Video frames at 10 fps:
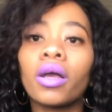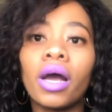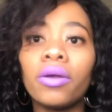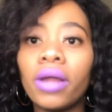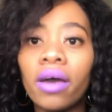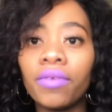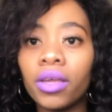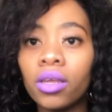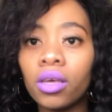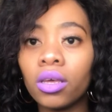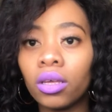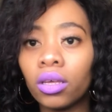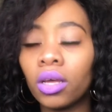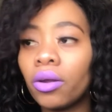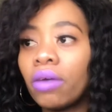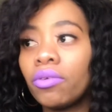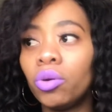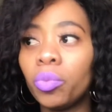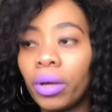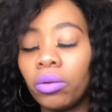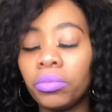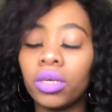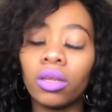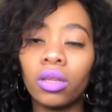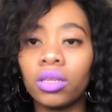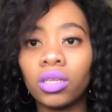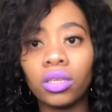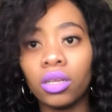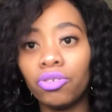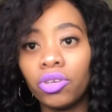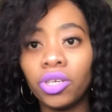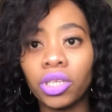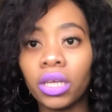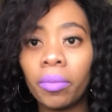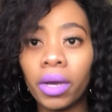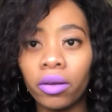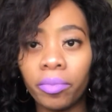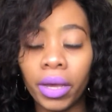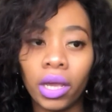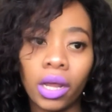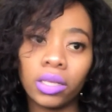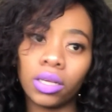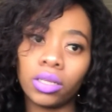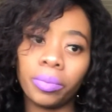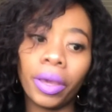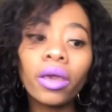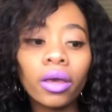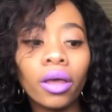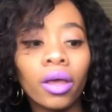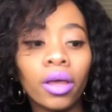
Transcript: I don't have a notepad of me. This is literally just coming out of my head as I speak.